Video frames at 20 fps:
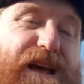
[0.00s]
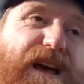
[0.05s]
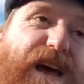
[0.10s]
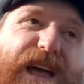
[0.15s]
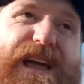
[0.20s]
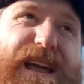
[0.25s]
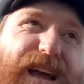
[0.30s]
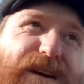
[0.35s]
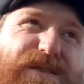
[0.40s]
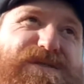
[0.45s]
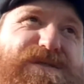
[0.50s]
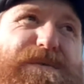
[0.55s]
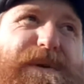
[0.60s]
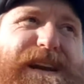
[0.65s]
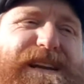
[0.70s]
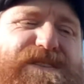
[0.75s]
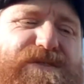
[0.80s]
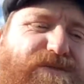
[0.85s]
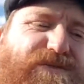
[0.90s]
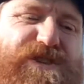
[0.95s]
He goes
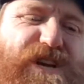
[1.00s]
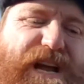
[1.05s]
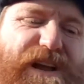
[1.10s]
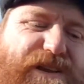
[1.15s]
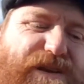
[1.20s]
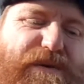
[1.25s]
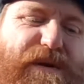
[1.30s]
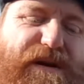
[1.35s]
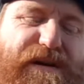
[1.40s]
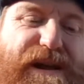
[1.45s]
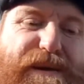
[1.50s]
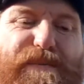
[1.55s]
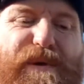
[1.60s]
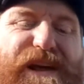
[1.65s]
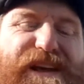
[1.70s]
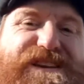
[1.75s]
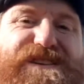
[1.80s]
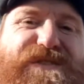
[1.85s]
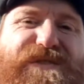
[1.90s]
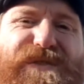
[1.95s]
away till January,
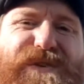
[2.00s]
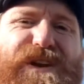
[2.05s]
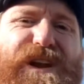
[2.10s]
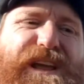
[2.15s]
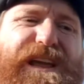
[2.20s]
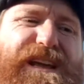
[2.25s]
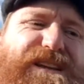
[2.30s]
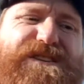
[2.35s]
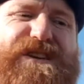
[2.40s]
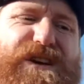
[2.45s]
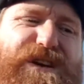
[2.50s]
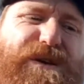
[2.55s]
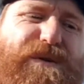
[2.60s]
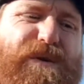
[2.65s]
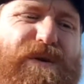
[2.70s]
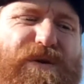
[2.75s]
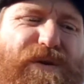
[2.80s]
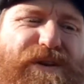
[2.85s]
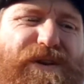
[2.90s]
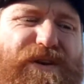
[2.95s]
plays for a League Two
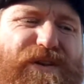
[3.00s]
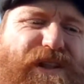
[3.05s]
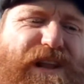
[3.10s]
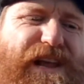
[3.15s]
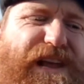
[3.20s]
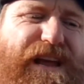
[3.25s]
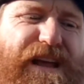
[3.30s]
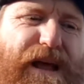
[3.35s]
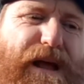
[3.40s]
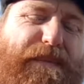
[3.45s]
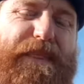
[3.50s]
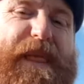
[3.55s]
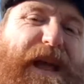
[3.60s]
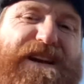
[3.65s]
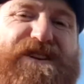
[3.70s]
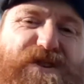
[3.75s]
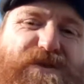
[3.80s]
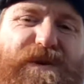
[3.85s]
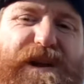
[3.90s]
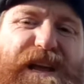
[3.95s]
or a non-league
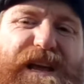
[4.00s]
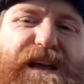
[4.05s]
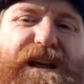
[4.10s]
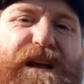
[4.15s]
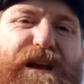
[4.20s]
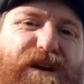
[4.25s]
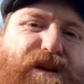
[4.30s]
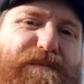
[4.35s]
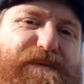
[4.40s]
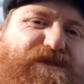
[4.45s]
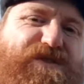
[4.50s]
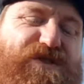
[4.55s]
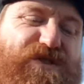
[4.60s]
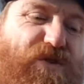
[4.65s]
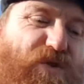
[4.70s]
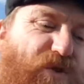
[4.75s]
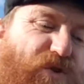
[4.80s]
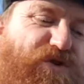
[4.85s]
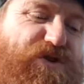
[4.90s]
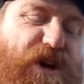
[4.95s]
National League club and
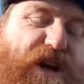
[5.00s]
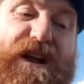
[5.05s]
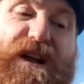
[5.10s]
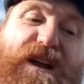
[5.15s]
scores